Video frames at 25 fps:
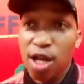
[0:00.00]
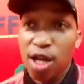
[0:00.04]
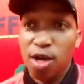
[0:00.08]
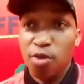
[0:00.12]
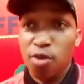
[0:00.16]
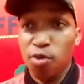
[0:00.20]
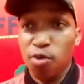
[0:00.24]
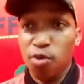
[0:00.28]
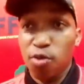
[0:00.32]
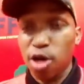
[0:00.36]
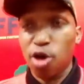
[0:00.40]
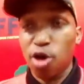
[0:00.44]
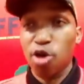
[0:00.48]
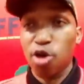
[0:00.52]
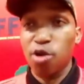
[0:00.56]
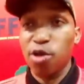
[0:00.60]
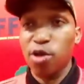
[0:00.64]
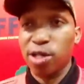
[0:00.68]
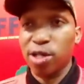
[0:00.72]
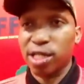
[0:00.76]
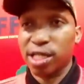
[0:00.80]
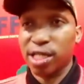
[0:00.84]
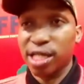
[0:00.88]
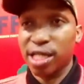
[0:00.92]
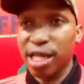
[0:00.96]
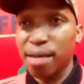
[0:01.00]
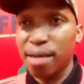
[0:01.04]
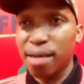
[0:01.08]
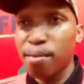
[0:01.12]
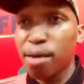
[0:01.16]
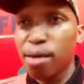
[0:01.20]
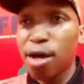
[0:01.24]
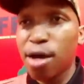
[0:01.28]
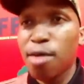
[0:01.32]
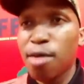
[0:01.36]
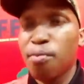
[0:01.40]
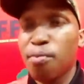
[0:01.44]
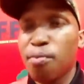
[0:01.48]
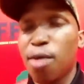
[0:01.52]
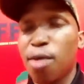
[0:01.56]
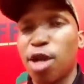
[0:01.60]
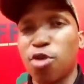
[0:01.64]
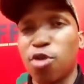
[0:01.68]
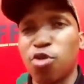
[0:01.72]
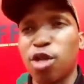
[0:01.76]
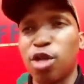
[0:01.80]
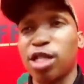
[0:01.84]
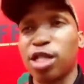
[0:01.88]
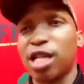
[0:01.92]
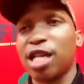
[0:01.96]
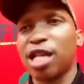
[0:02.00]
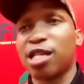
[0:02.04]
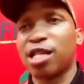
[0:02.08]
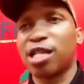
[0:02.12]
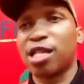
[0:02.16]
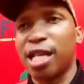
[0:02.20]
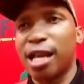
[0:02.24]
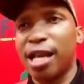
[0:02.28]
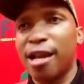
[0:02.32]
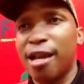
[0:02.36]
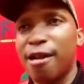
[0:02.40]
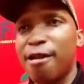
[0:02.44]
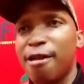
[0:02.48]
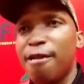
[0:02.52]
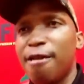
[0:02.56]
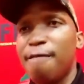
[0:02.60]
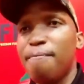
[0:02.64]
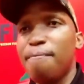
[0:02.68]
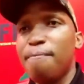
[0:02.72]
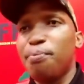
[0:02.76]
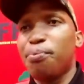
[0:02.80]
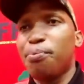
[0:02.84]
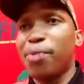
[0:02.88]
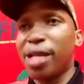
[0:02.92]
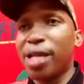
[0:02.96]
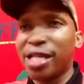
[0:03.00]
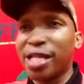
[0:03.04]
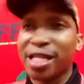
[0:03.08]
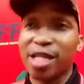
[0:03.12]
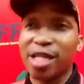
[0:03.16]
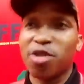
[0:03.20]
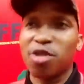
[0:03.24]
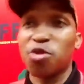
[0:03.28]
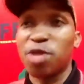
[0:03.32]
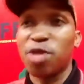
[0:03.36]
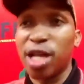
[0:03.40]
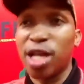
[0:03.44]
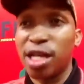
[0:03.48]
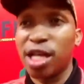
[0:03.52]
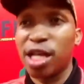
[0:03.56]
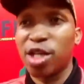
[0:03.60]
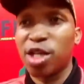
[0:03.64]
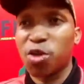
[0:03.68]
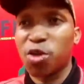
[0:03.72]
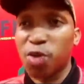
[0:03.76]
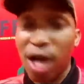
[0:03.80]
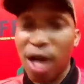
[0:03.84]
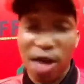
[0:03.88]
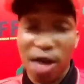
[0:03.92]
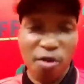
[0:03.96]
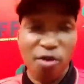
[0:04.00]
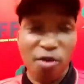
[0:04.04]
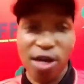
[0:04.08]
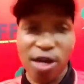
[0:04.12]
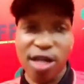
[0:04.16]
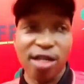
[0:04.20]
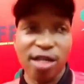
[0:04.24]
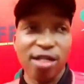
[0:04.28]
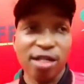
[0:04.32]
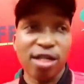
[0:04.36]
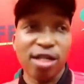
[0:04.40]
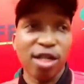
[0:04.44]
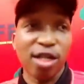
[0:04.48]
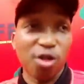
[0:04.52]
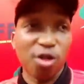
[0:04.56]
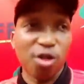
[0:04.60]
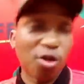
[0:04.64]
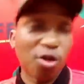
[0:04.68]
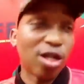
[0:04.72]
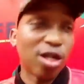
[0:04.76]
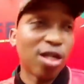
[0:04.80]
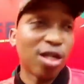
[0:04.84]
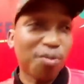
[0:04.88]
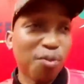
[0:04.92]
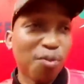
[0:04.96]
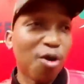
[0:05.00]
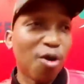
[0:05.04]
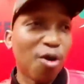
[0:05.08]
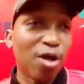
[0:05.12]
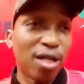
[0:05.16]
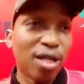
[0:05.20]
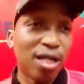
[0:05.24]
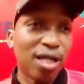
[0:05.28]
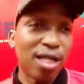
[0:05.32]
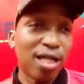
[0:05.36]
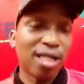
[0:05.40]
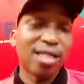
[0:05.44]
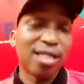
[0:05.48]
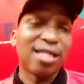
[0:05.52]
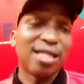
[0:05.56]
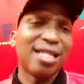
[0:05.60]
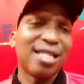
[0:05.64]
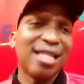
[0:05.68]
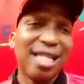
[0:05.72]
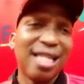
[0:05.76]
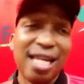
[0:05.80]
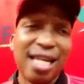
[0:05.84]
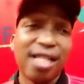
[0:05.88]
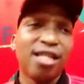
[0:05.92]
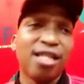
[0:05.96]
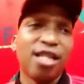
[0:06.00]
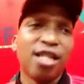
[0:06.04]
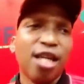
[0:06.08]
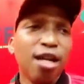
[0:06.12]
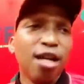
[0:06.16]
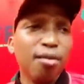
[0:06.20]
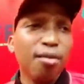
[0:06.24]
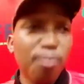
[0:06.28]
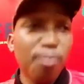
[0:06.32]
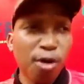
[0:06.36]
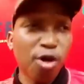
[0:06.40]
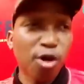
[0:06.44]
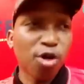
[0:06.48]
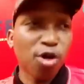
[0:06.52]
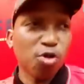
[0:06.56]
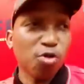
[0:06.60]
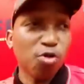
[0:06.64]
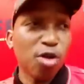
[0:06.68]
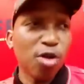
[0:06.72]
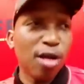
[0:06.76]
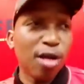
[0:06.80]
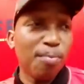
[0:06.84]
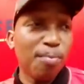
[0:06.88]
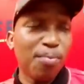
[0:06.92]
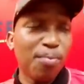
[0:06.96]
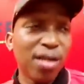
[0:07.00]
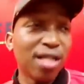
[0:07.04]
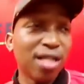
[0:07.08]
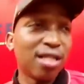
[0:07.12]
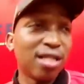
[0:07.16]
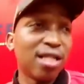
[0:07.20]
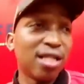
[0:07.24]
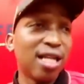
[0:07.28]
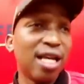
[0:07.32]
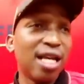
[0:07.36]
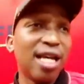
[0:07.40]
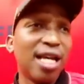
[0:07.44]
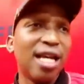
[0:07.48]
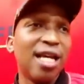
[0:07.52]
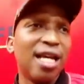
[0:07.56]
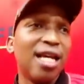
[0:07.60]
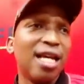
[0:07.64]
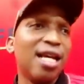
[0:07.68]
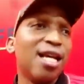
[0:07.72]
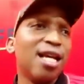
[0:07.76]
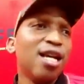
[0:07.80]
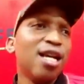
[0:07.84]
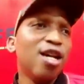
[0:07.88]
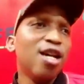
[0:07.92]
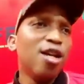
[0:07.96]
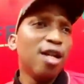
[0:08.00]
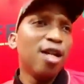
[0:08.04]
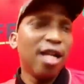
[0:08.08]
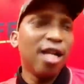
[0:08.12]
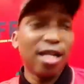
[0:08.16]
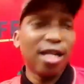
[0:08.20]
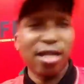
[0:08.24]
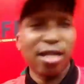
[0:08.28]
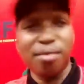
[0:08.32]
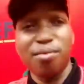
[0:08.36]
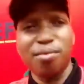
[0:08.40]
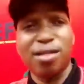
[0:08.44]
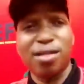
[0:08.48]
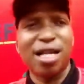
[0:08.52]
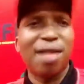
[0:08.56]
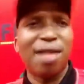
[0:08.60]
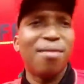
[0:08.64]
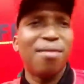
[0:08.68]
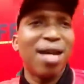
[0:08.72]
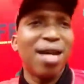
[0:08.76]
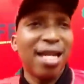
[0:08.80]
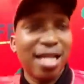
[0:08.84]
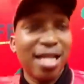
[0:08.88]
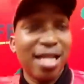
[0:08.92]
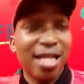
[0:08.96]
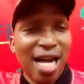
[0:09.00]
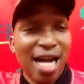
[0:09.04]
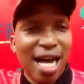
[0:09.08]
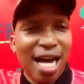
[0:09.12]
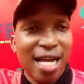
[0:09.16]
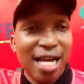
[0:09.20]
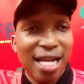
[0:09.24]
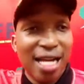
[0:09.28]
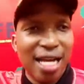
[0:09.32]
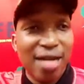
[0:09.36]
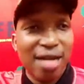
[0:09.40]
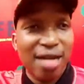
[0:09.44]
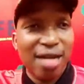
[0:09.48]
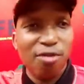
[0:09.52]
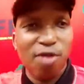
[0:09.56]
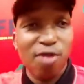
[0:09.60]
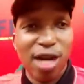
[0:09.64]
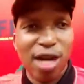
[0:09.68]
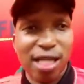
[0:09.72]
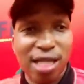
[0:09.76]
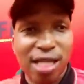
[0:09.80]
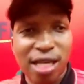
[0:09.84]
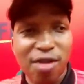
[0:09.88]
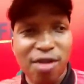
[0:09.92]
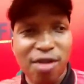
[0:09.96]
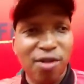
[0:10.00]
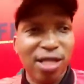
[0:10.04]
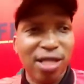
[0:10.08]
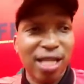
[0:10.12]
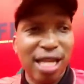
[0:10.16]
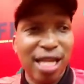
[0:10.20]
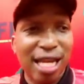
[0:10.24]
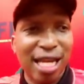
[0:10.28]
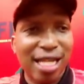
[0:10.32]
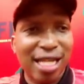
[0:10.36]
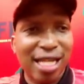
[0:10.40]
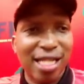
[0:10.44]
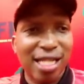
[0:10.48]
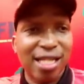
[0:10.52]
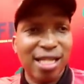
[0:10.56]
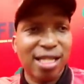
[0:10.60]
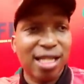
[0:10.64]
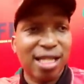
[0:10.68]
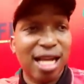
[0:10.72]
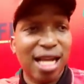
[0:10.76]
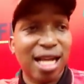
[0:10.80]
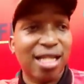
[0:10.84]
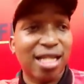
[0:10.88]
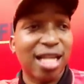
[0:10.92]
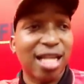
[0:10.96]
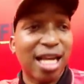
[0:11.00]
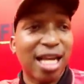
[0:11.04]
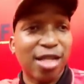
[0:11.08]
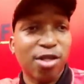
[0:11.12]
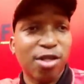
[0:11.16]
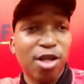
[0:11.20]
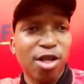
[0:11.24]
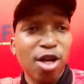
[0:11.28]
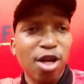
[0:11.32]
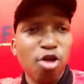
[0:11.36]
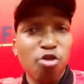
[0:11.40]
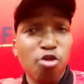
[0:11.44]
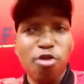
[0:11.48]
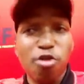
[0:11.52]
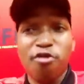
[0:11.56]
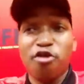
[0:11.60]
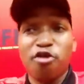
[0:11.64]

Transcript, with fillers: we always see him, but we're just uh, busy today. That's why we had to respond this late because we're busy uh, at and We are dealing with election structures. We've